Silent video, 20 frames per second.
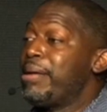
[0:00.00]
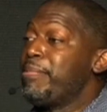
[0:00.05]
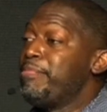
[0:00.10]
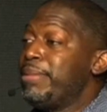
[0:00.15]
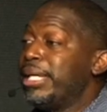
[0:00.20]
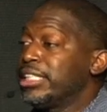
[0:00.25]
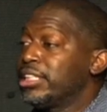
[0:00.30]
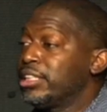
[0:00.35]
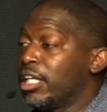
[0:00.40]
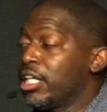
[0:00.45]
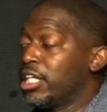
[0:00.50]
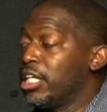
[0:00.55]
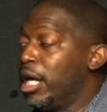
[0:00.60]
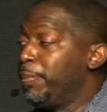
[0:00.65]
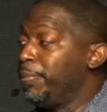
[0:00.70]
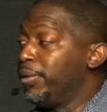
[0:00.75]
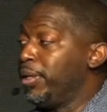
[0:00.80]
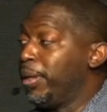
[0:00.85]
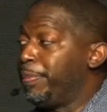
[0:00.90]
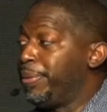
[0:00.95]
miss a
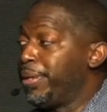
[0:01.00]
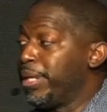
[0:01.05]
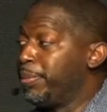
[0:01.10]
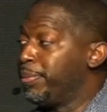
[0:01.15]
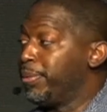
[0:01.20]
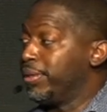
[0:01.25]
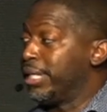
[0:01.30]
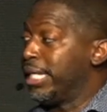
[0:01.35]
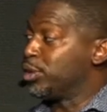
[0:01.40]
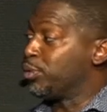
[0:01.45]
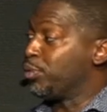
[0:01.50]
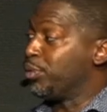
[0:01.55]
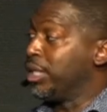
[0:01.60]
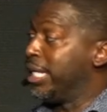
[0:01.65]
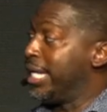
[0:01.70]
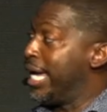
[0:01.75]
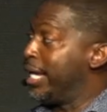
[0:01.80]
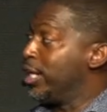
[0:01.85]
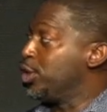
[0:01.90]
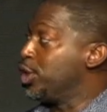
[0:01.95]
couple of people that's really
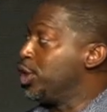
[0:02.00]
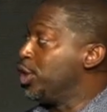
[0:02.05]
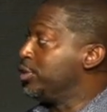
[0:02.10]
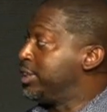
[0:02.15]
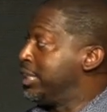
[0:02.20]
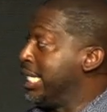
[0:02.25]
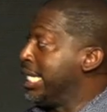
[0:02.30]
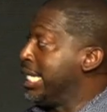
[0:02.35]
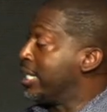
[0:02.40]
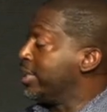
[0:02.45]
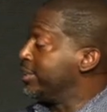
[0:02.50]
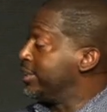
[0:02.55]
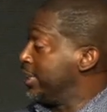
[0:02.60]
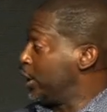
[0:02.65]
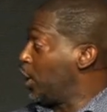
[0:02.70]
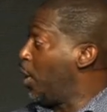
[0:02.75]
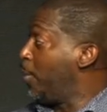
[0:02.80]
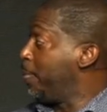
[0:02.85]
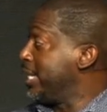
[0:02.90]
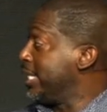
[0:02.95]
not on your team because it's
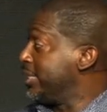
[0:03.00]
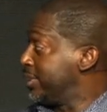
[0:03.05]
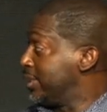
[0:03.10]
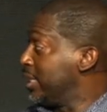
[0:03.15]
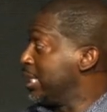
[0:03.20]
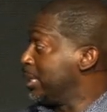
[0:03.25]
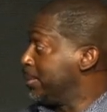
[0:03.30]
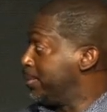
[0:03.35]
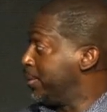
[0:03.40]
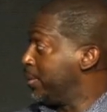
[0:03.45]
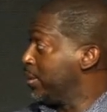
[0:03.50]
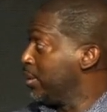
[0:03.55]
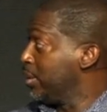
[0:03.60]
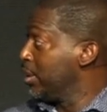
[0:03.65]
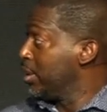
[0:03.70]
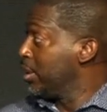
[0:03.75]
going to be a sleeper.